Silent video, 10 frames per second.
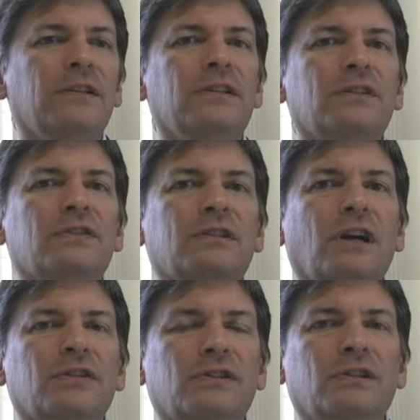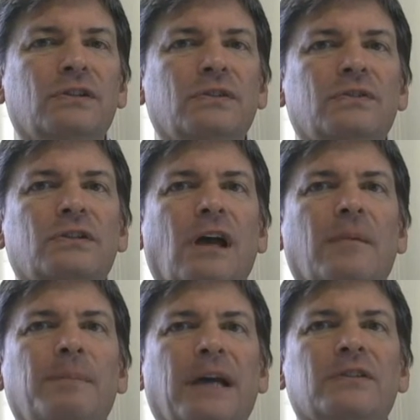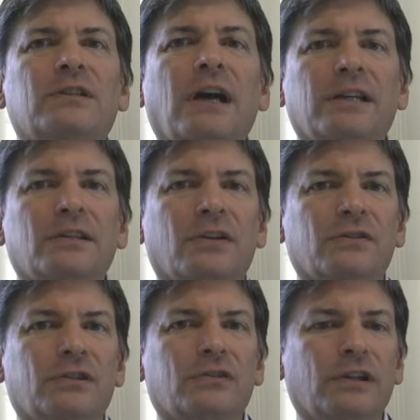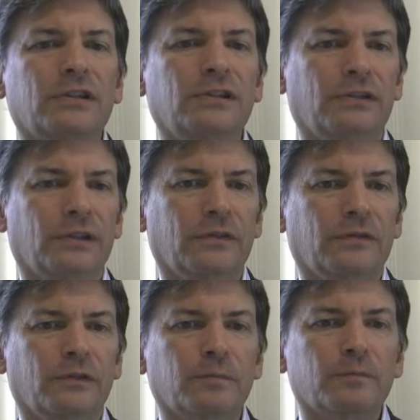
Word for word: discussions about diagnostic criteria for